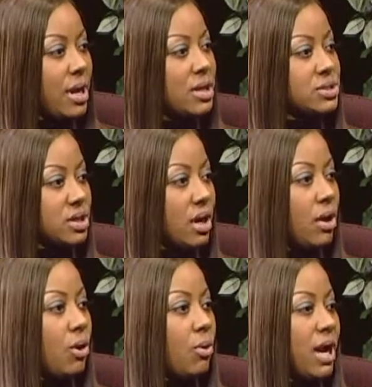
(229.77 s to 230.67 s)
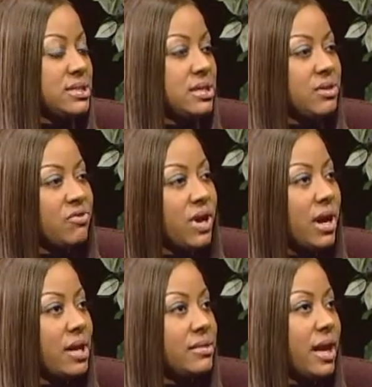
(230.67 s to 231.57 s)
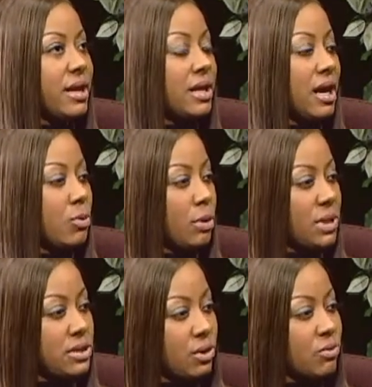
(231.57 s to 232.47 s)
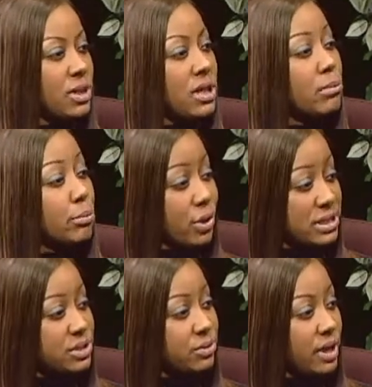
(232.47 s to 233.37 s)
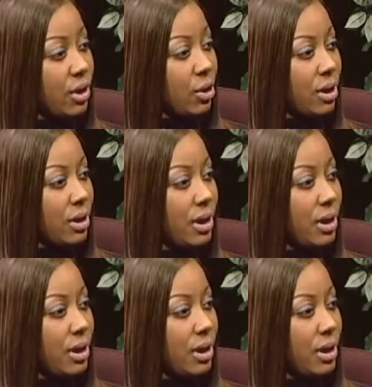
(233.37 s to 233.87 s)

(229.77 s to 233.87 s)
So I tend to find that a lot of women don't really embrace who they are.